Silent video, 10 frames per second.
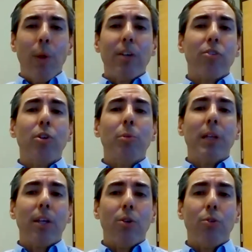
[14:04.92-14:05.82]
assume
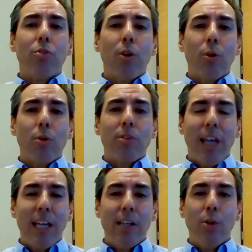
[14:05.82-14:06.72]
that you sold
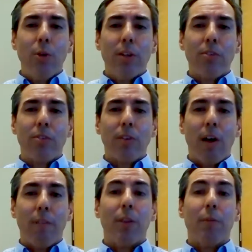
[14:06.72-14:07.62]
10 units
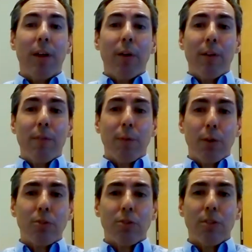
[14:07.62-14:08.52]
of the very
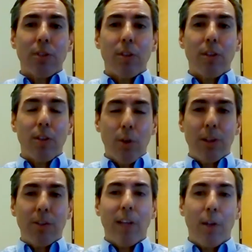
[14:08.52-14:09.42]
first
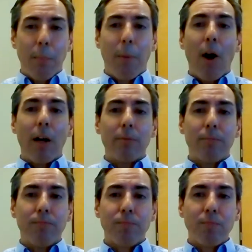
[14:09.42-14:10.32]
units that you bought.
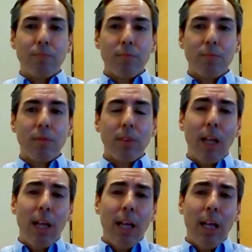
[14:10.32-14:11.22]

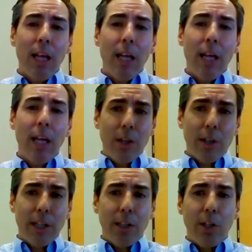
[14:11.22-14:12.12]
And so
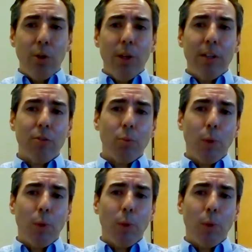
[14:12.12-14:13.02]
we look at the units,
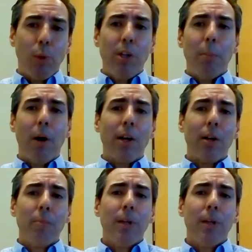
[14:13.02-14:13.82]
when you bought them,